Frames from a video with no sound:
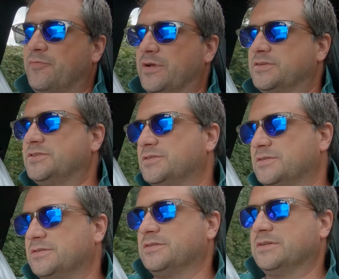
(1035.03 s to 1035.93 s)
which
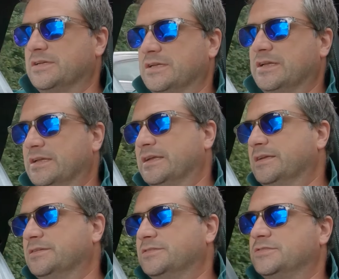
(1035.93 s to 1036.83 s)

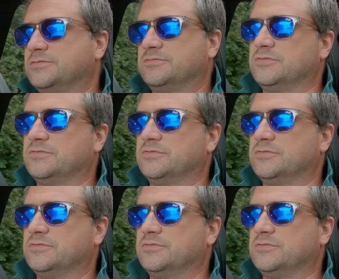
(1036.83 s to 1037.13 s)
is